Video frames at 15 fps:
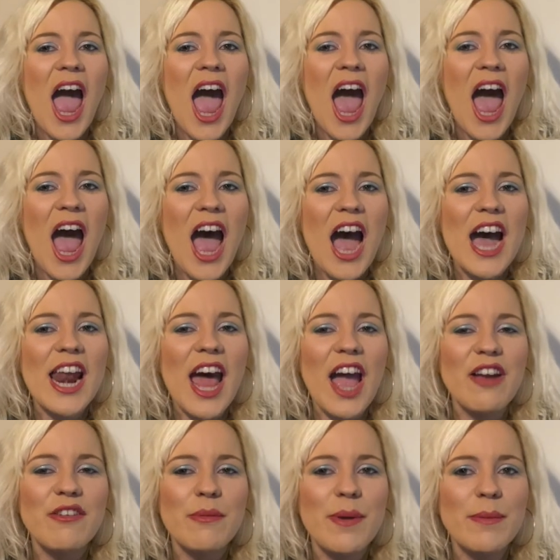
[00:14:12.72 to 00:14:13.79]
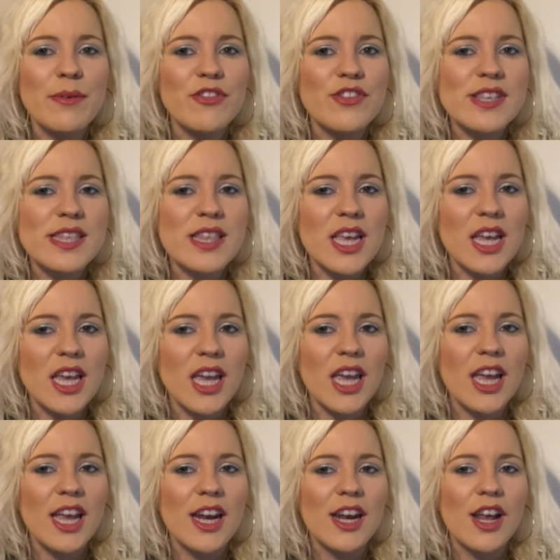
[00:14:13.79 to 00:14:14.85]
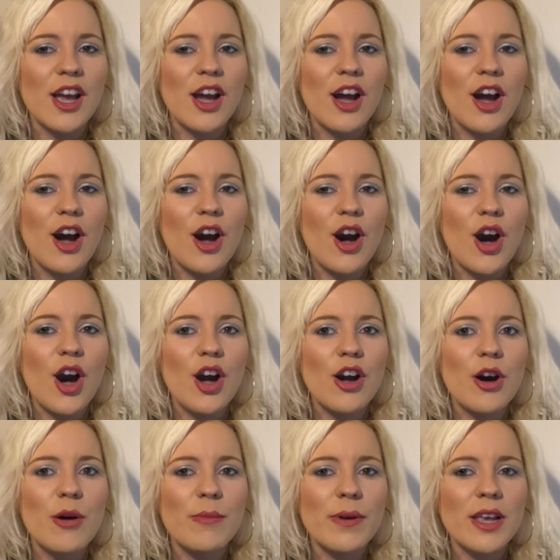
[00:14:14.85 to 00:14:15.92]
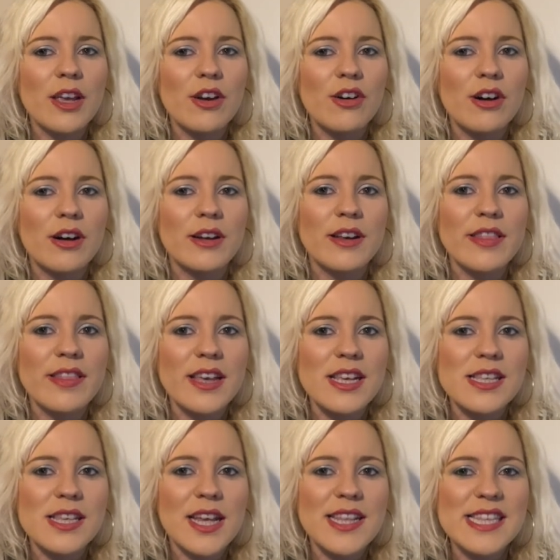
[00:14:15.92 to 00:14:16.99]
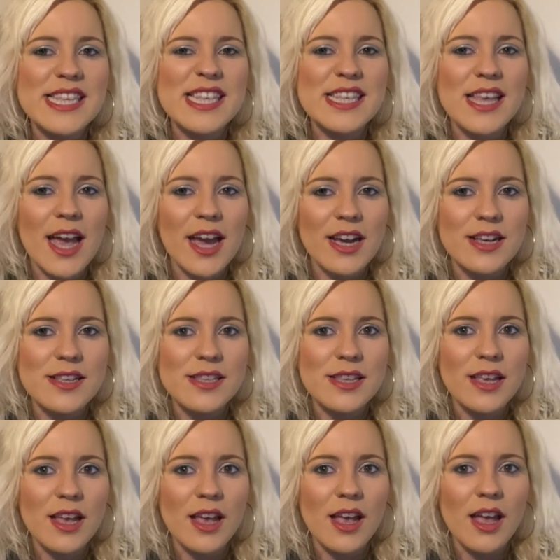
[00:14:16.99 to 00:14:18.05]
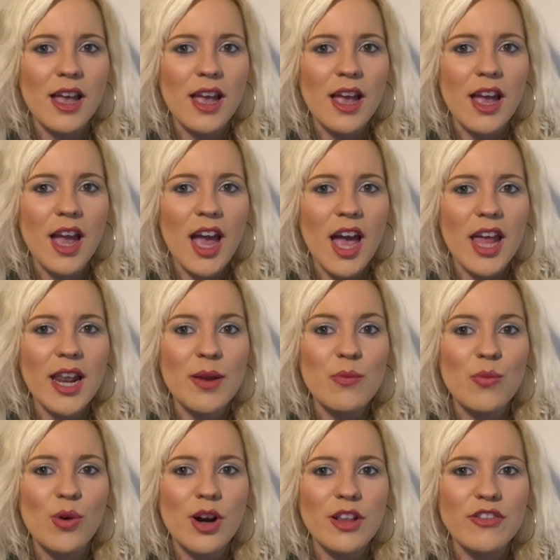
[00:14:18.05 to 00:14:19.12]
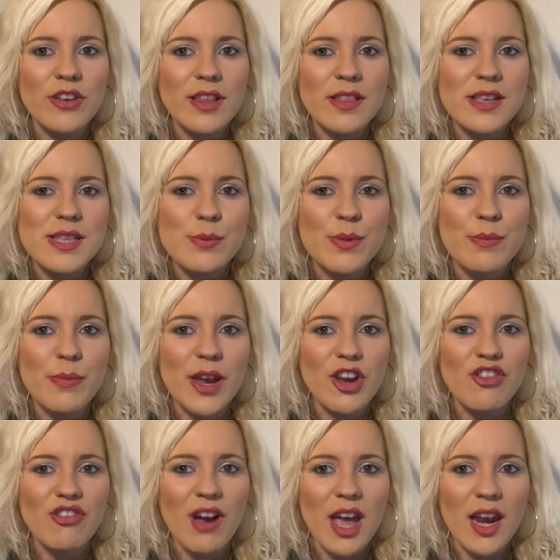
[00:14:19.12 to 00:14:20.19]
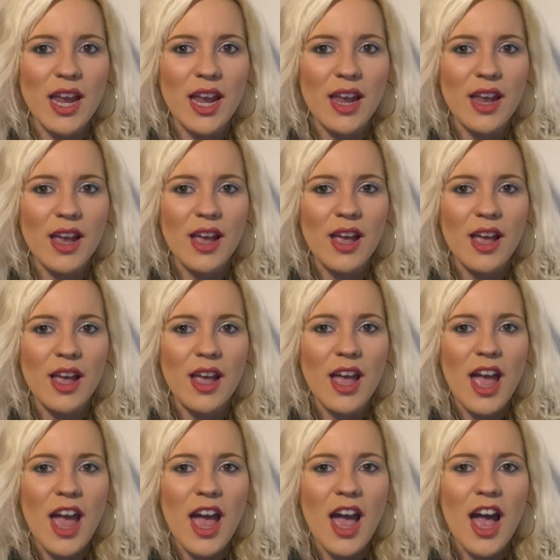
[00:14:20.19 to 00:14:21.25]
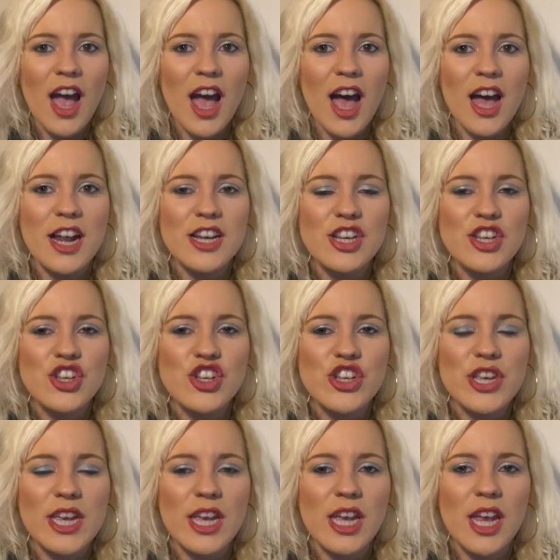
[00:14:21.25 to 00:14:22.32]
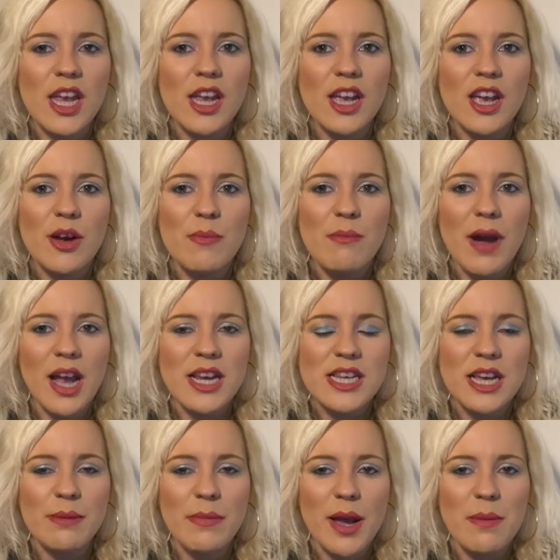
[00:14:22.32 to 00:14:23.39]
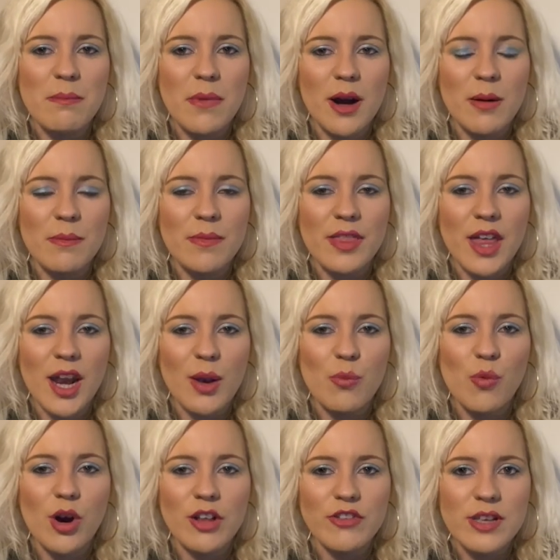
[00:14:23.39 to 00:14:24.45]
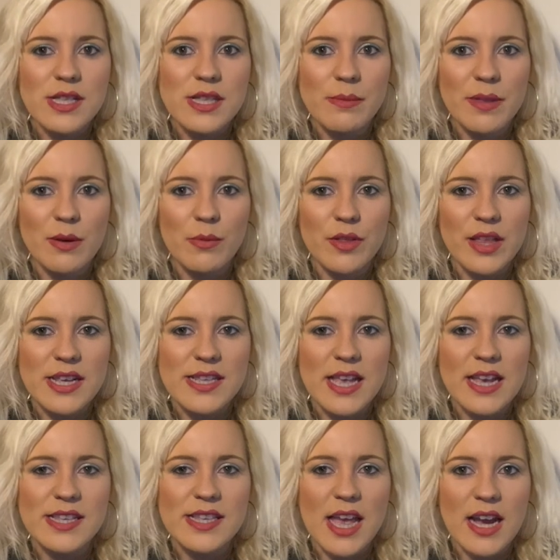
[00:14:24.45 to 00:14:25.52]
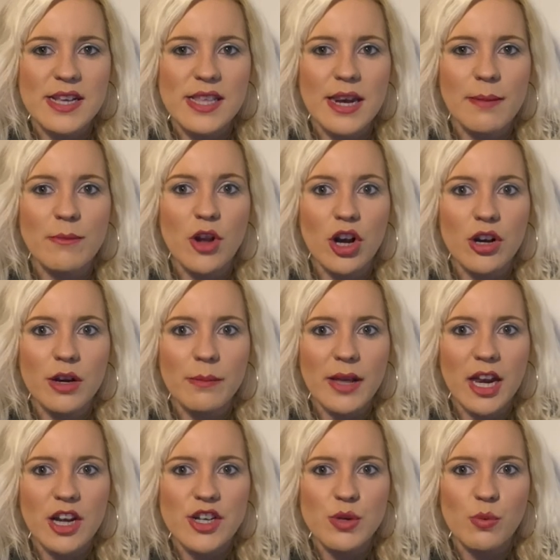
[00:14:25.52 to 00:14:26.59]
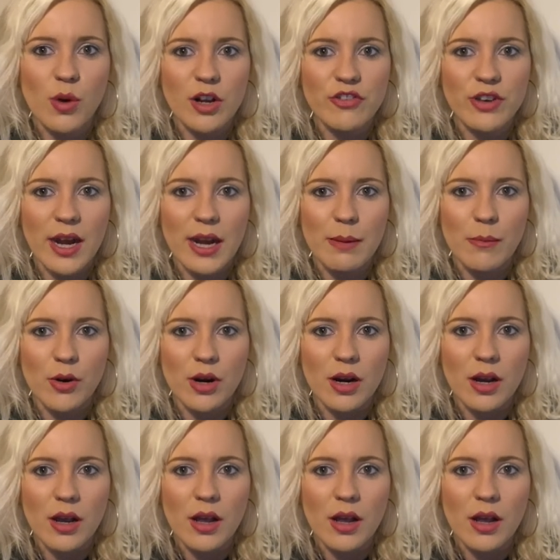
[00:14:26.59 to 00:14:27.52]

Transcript: And I remember just thinking, oh my God, they said sex, and I'm watching this with my granny, and she might tell my mom that I'm watching something where they say sex and I'm not going to be allowed to watch it anymore.